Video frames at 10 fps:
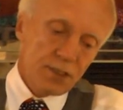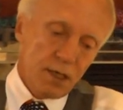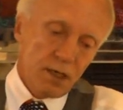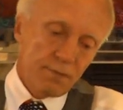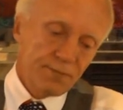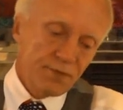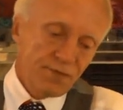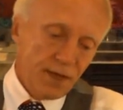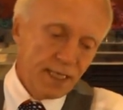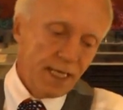the
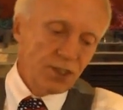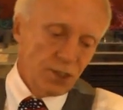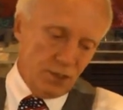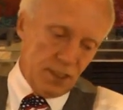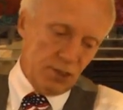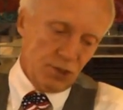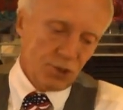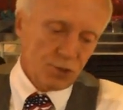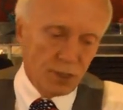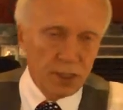financial
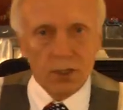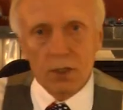industry, your